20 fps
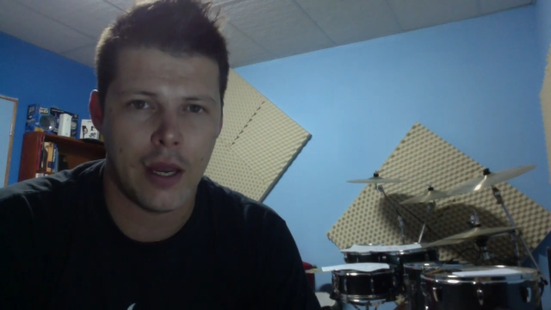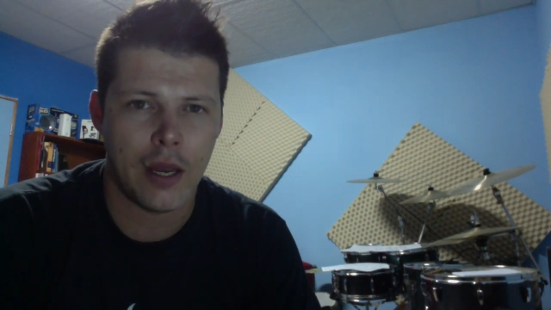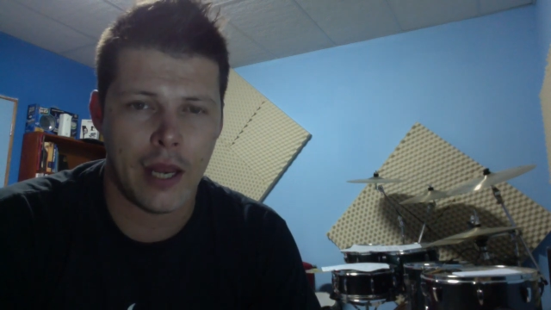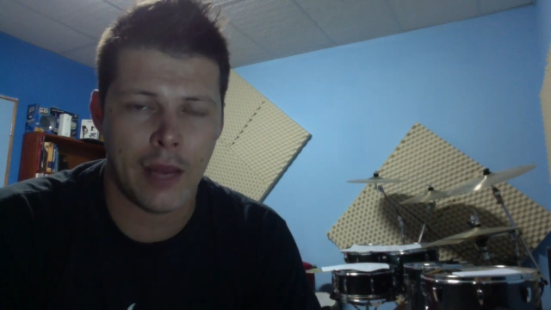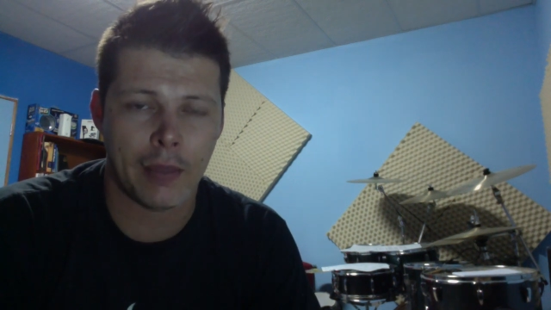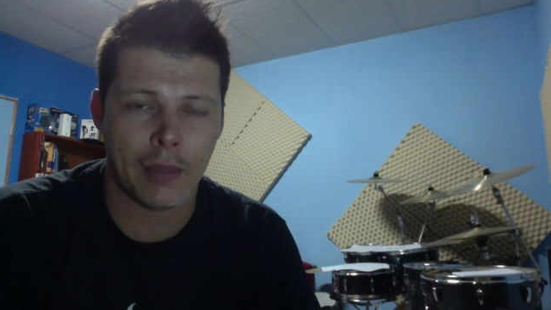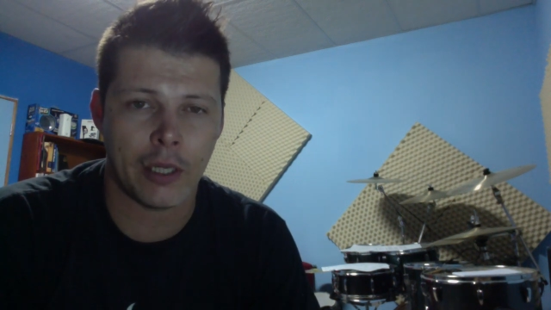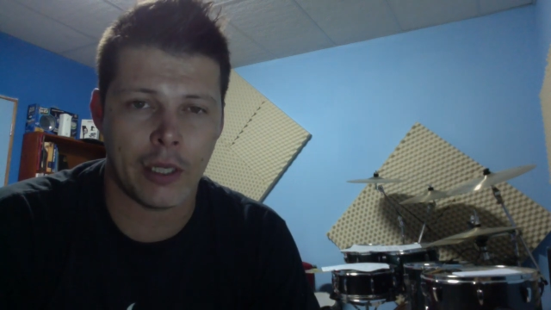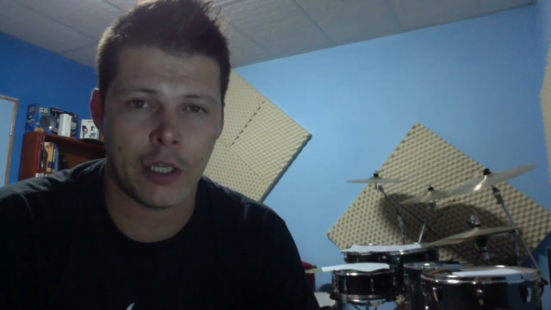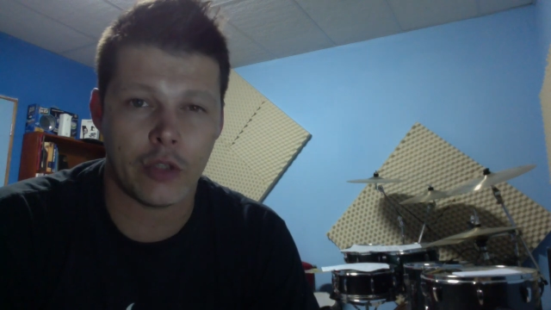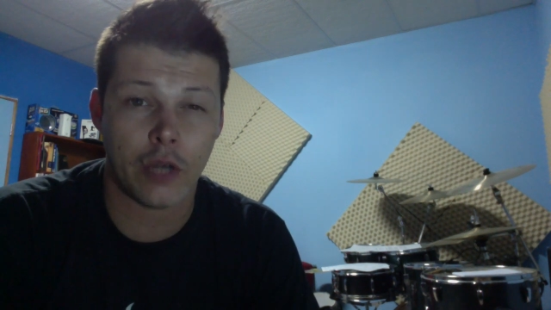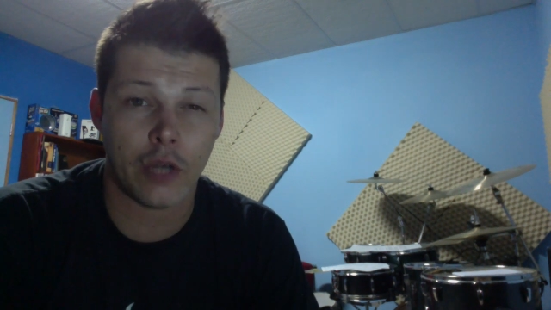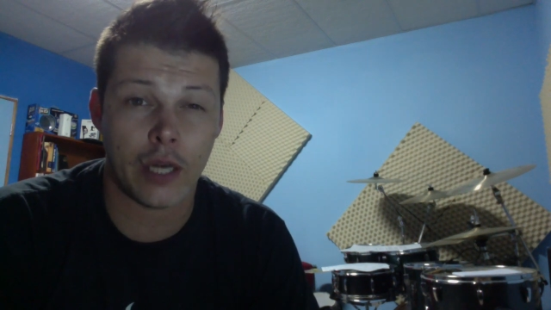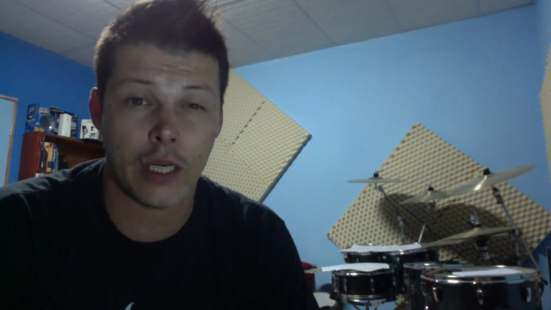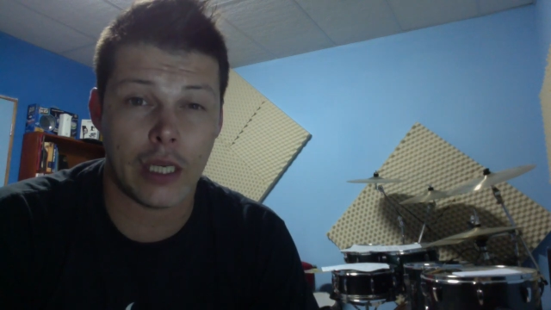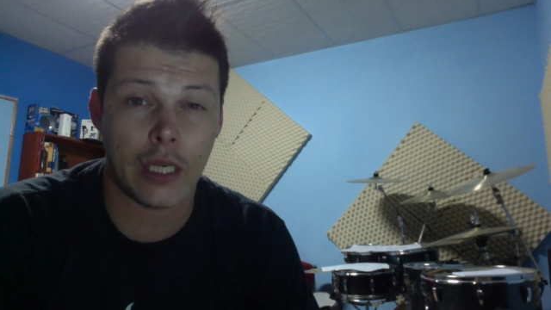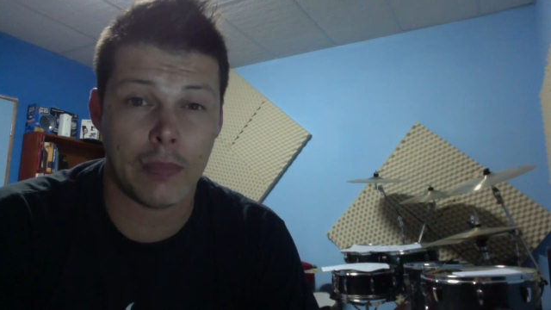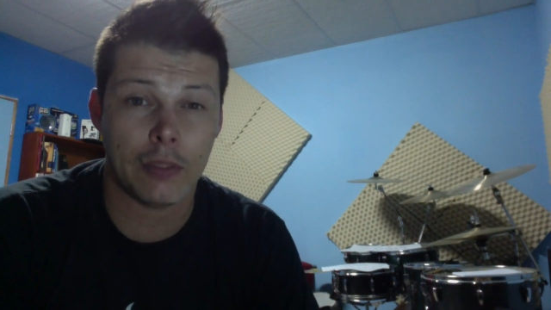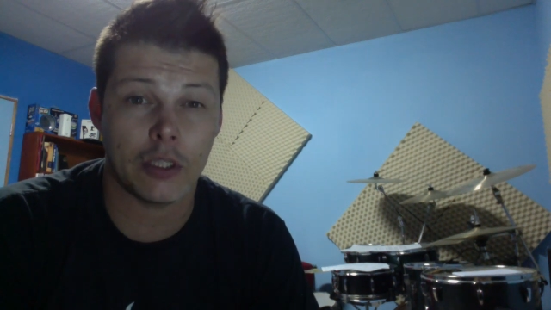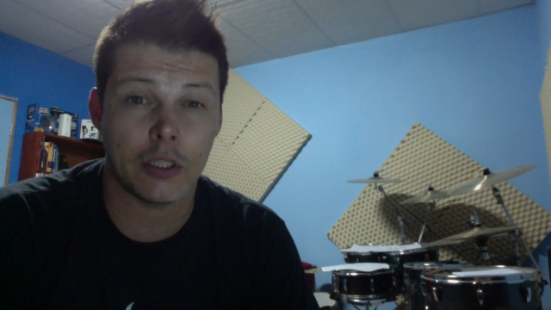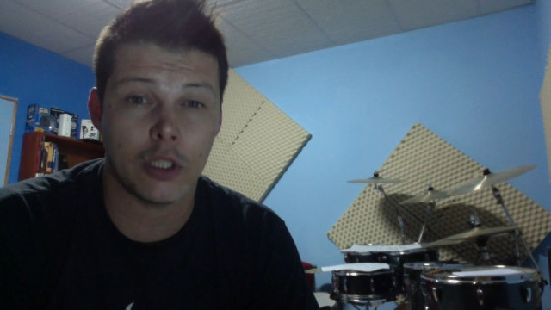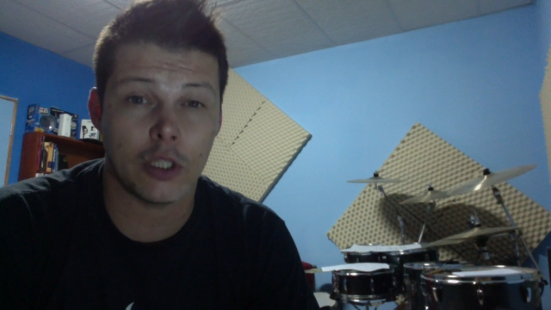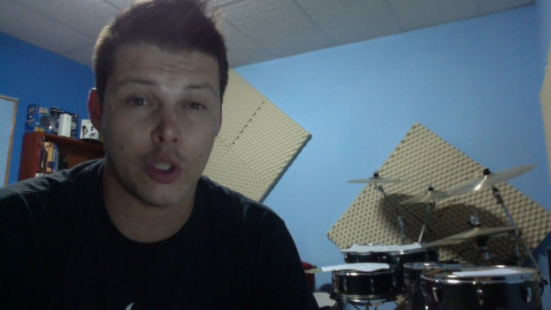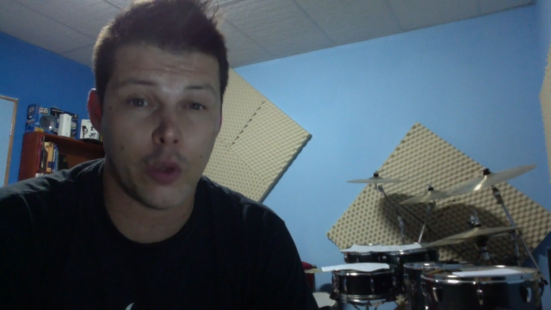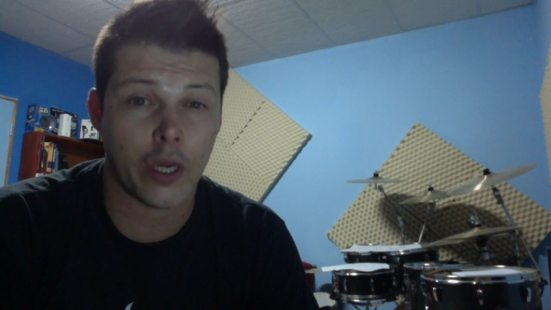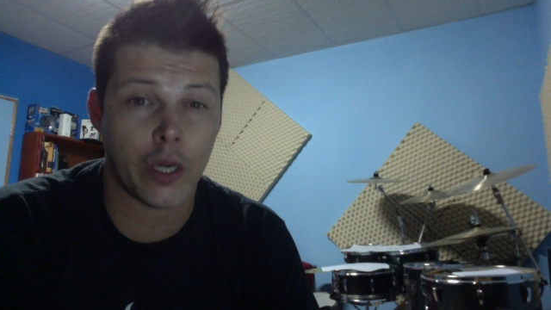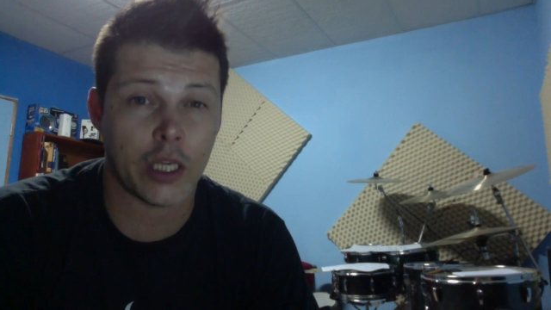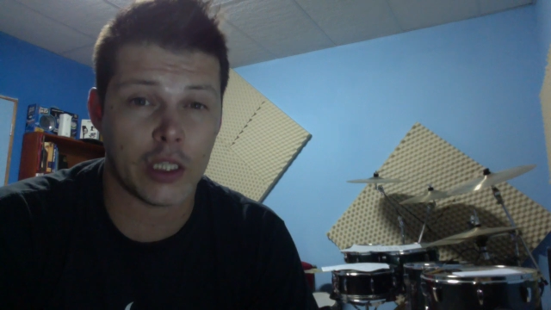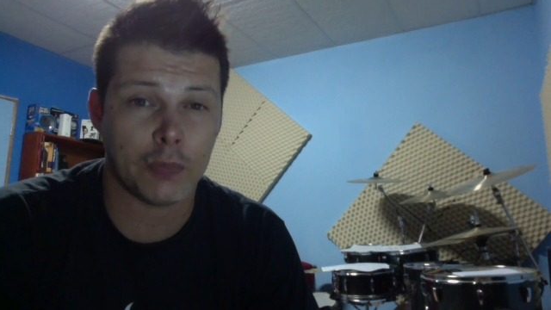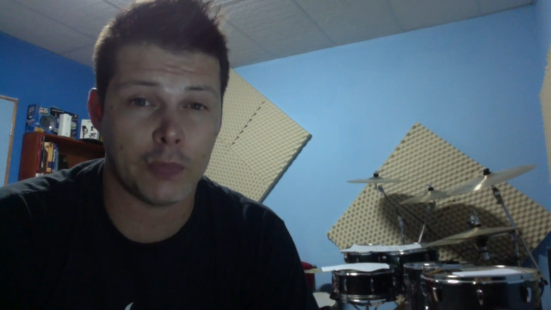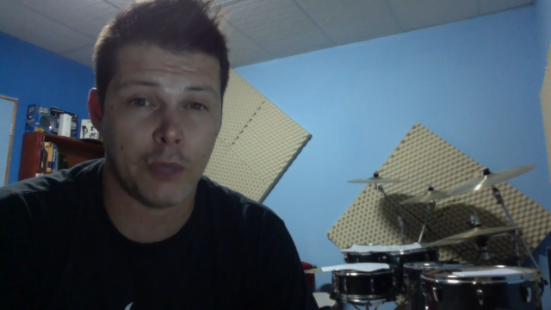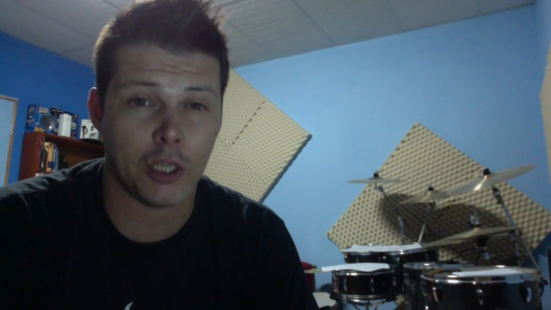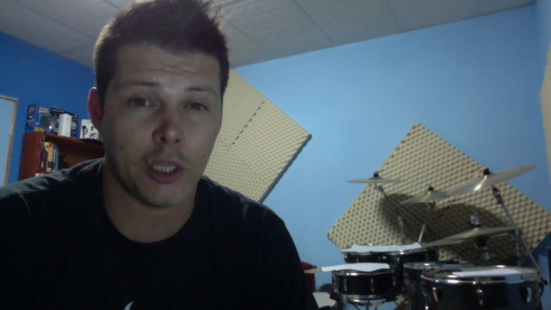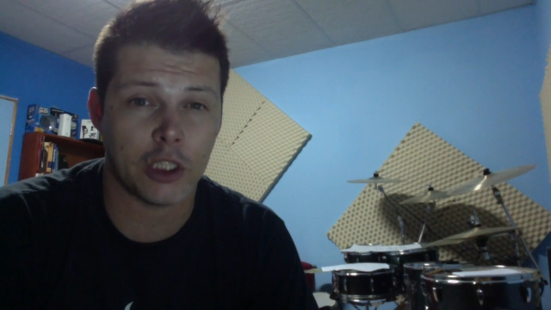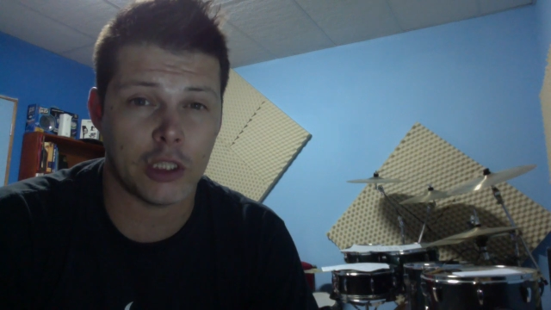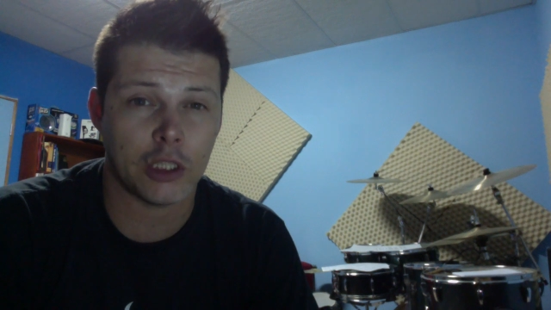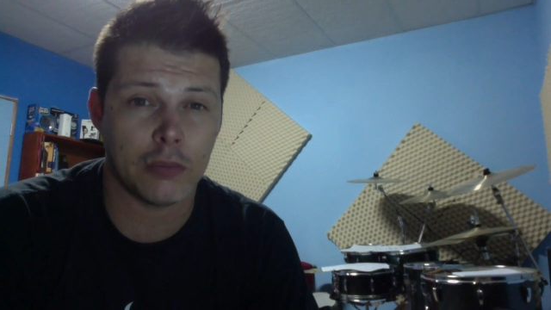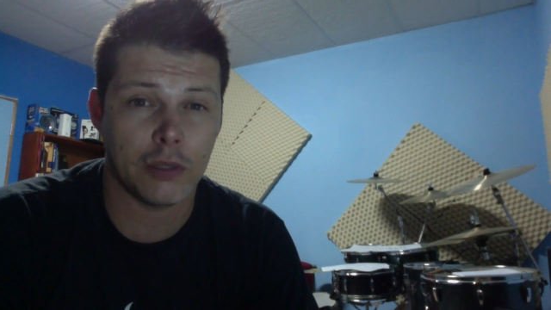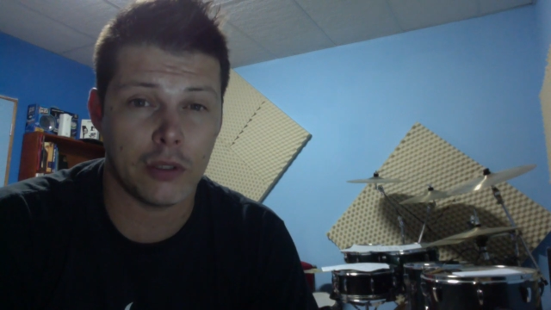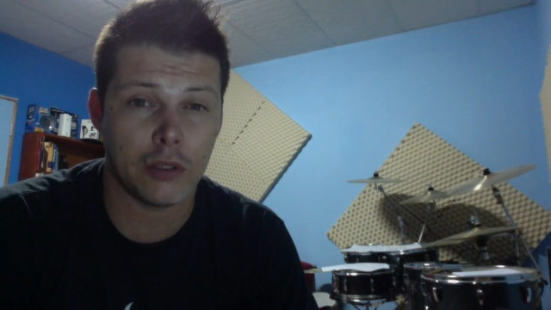I'm going to try and keep this as quick as possible